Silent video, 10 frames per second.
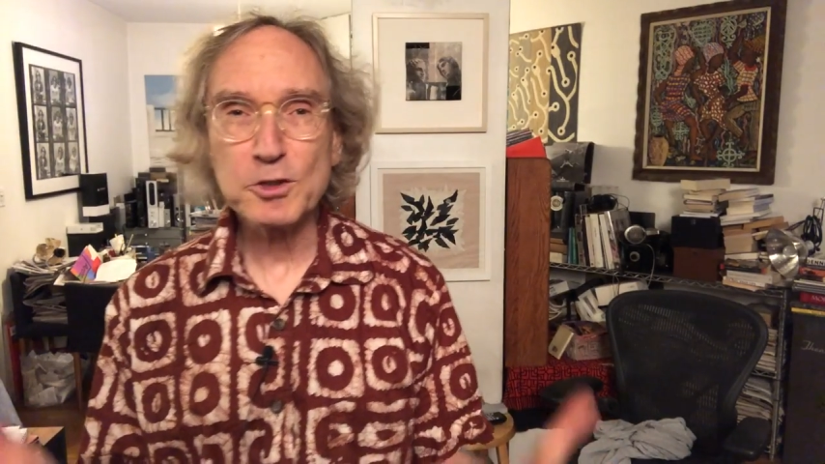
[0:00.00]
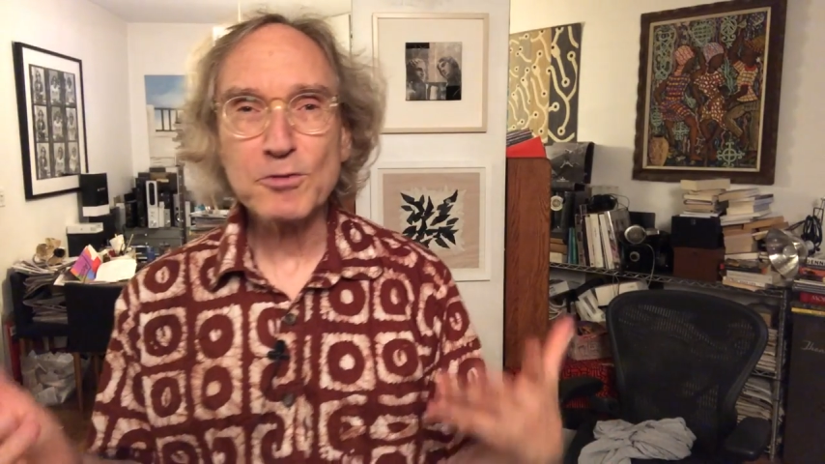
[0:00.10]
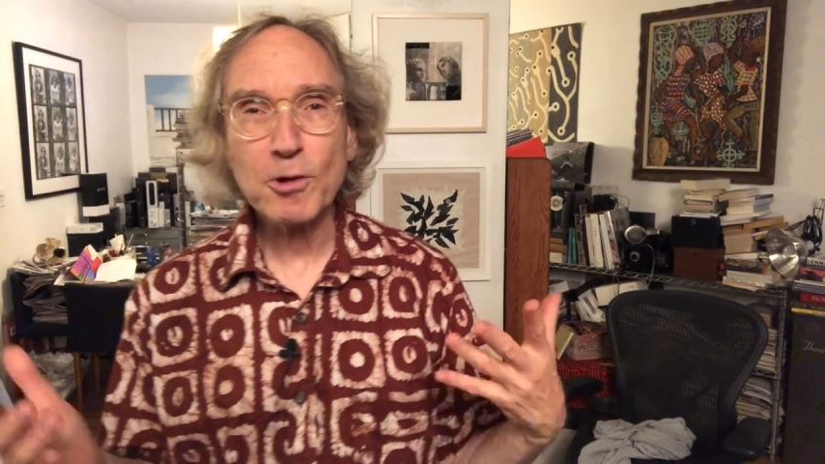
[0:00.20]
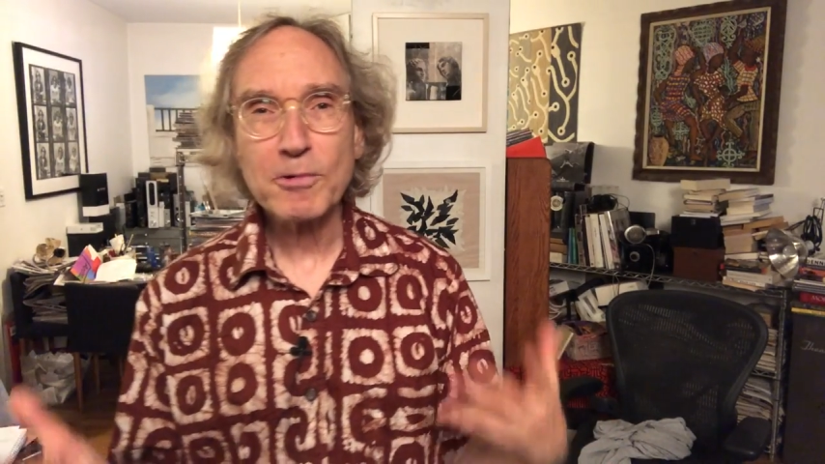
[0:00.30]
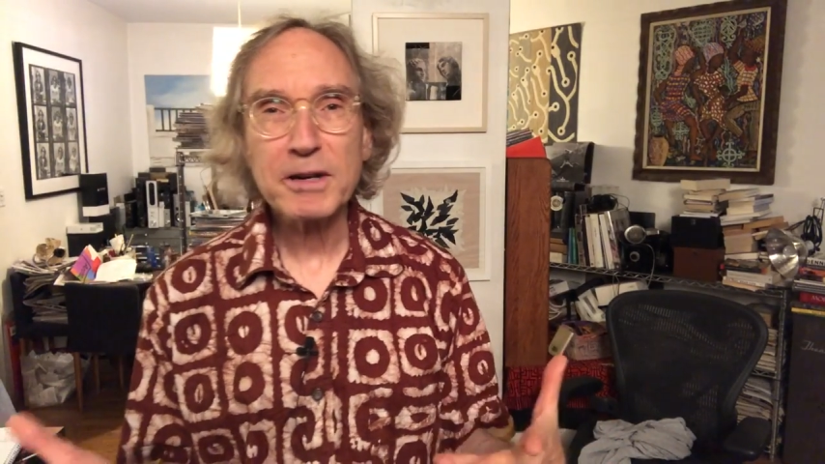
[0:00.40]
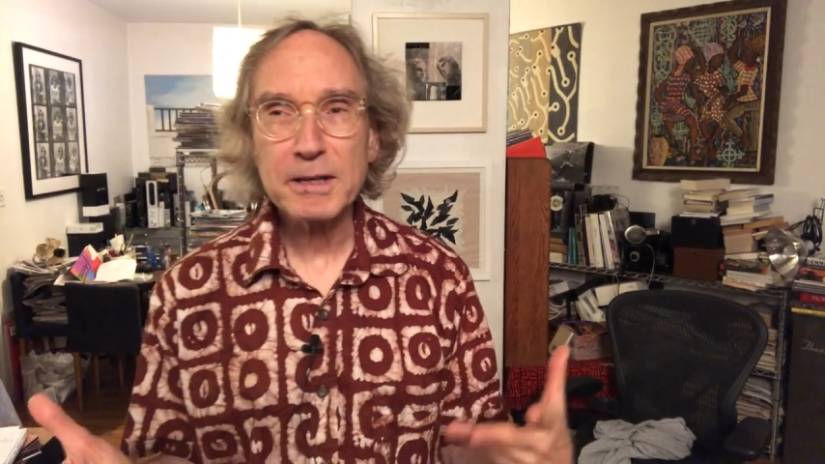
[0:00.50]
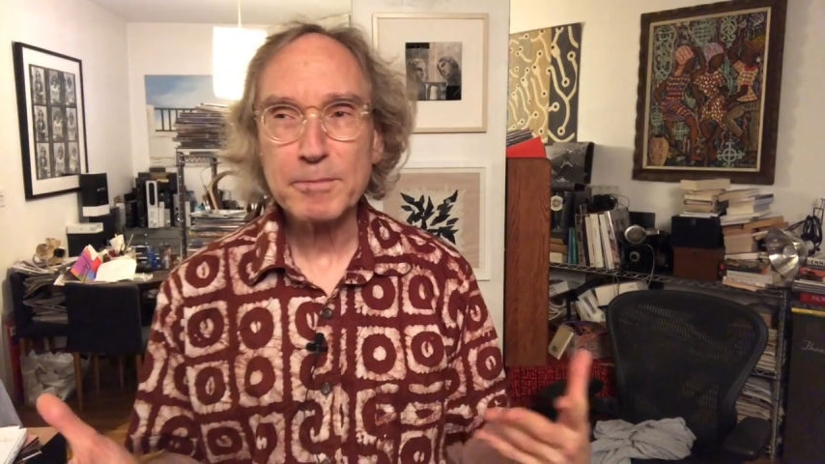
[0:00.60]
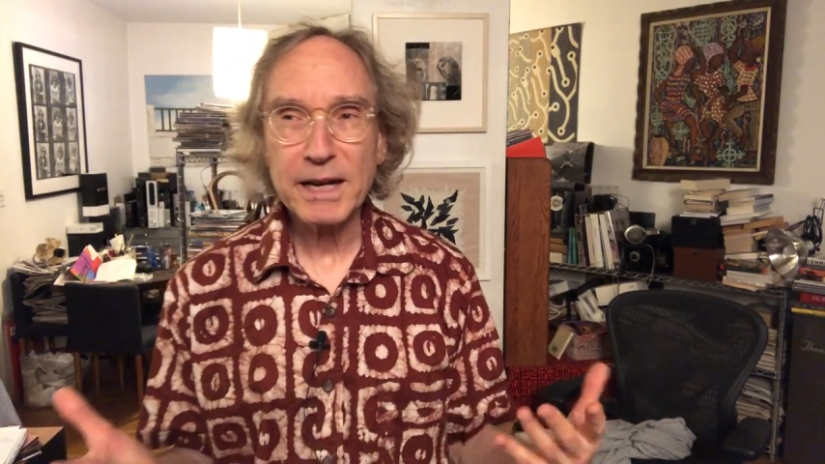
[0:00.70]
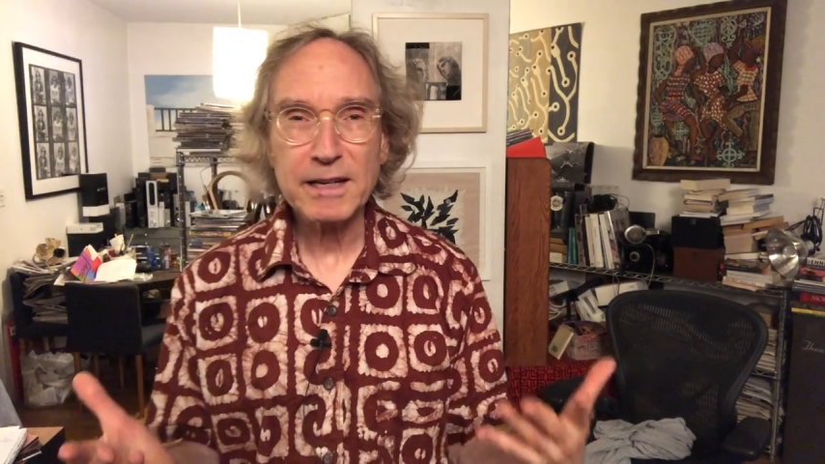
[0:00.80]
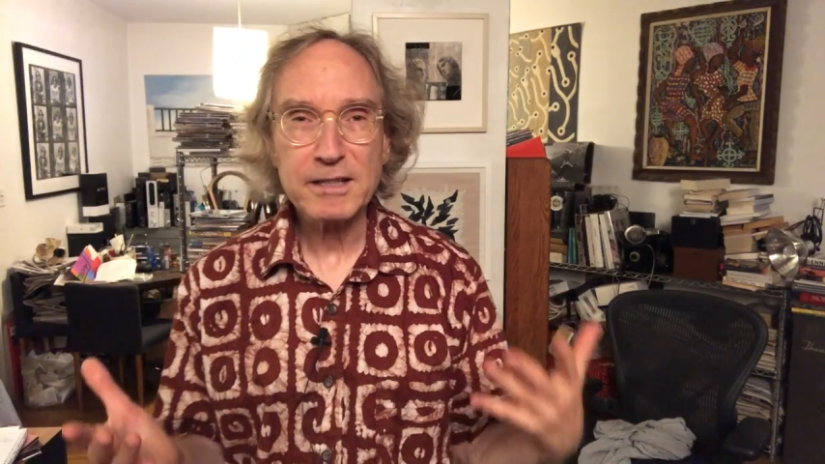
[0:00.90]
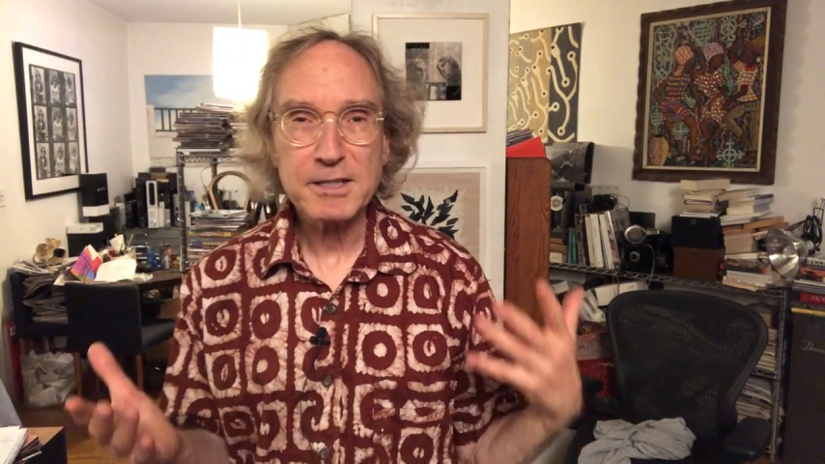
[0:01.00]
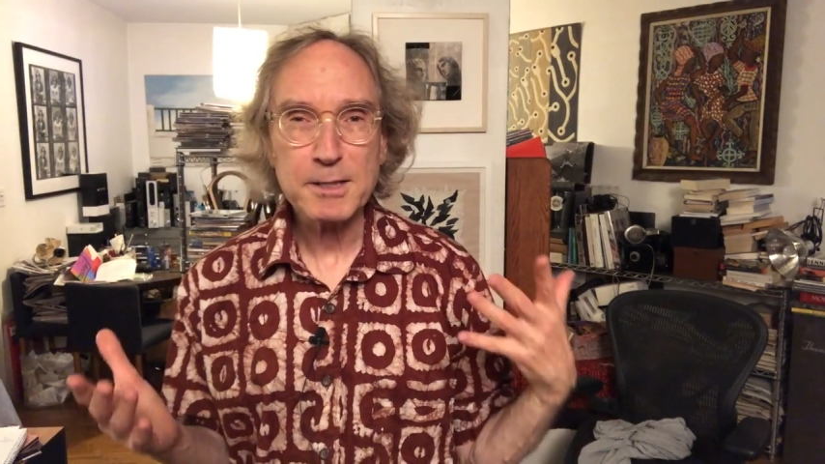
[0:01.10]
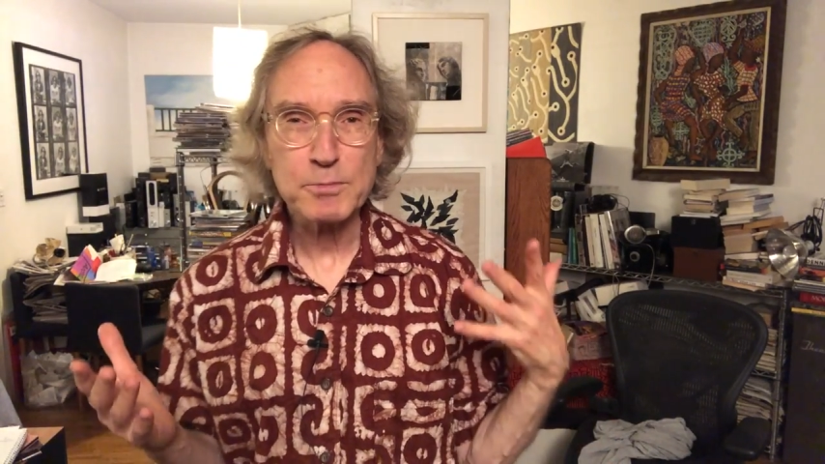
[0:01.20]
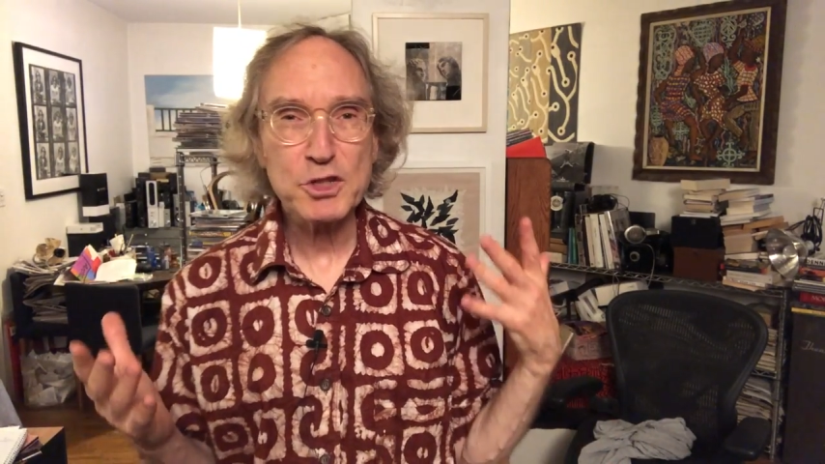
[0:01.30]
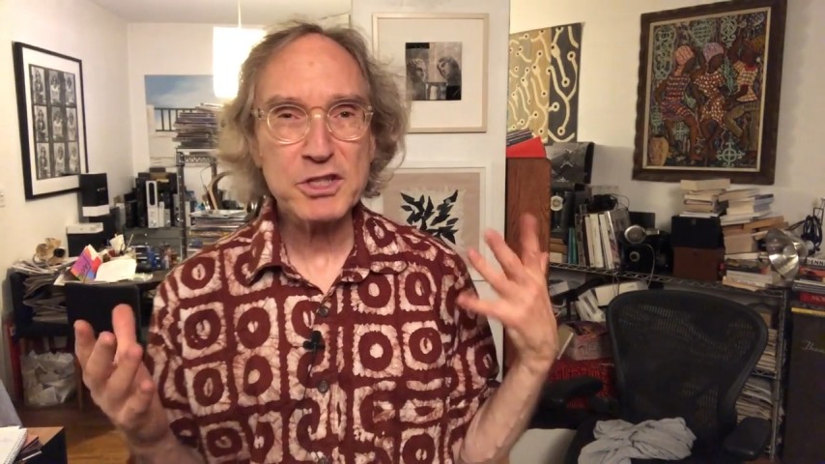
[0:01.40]
you've already made a
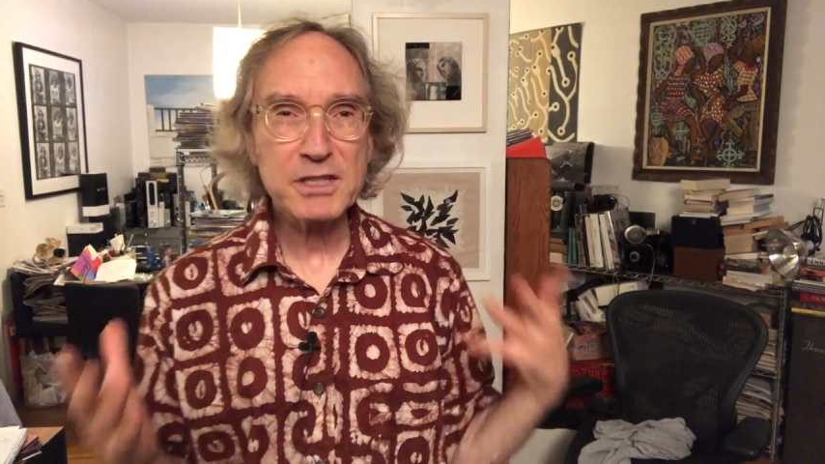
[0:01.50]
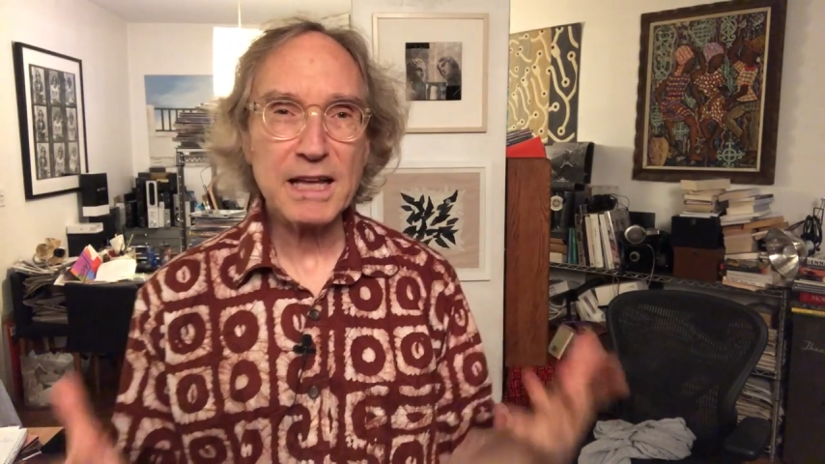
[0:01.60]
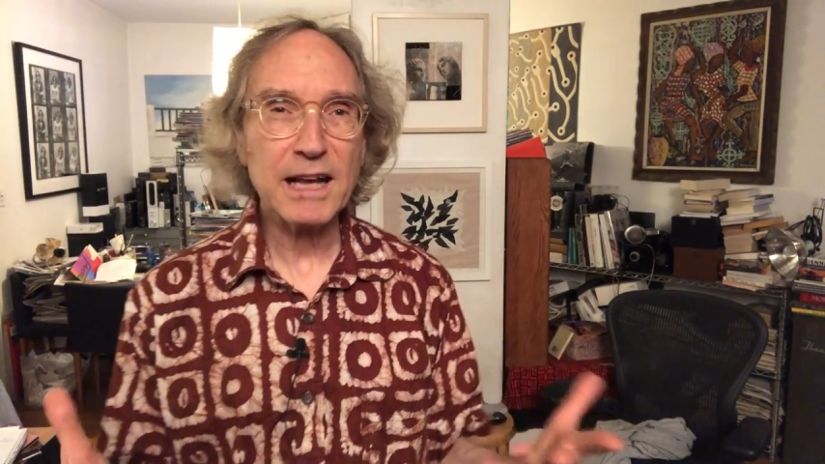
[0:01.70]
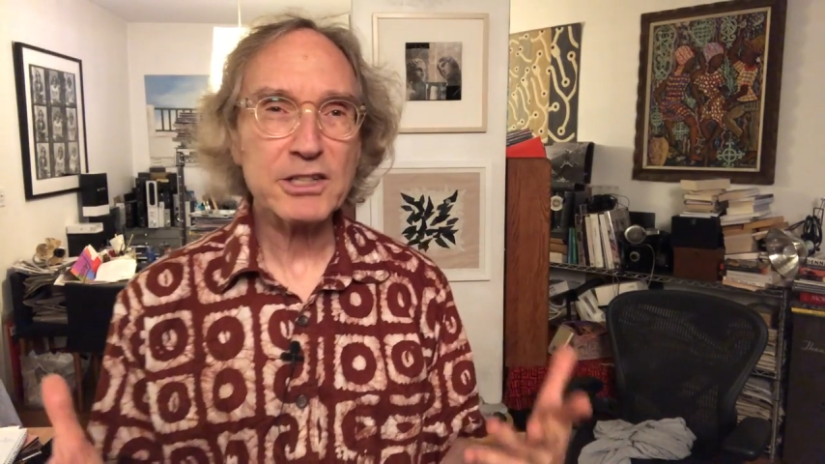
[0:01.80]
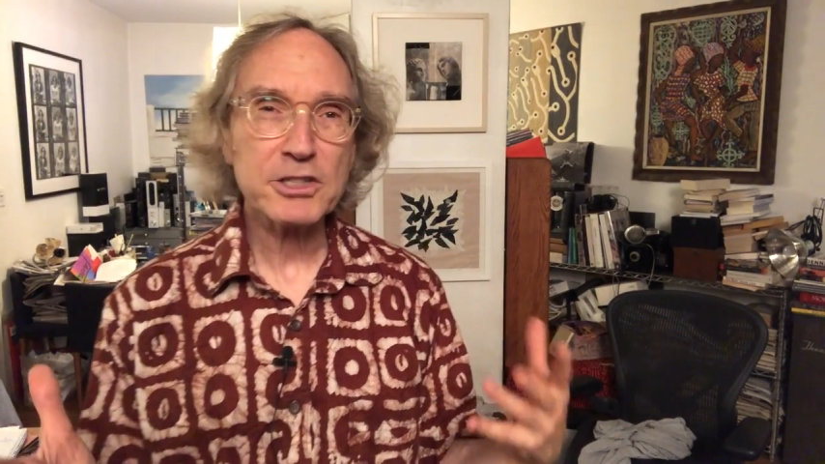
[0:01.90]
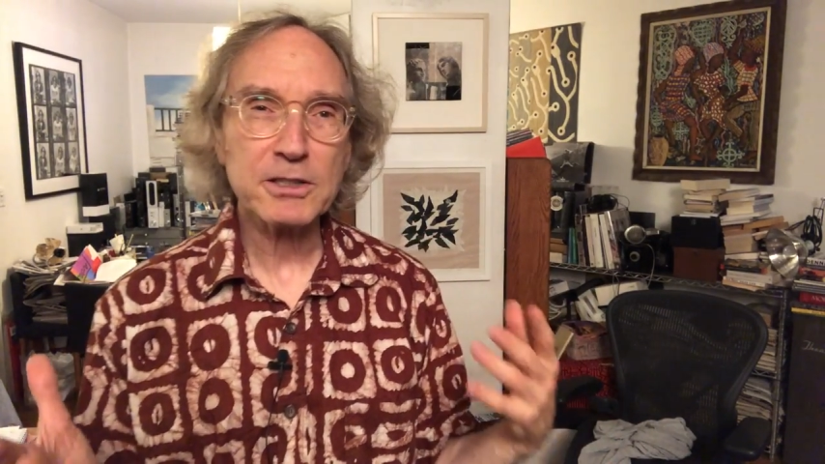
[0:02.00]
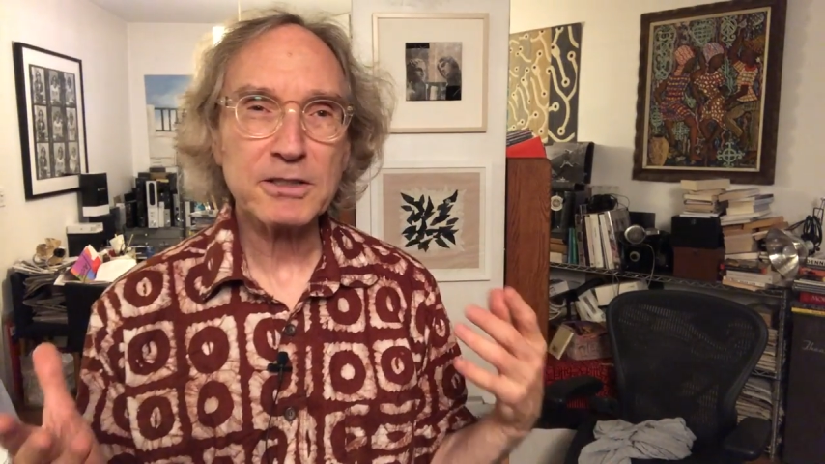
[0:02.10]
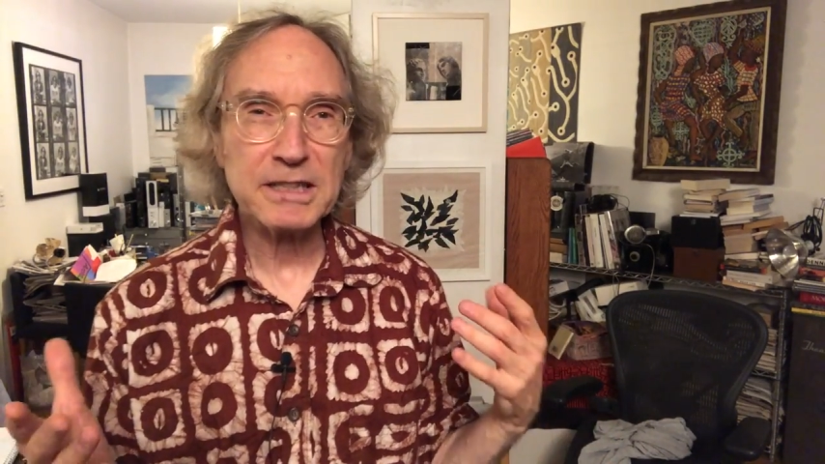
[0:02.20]
substantial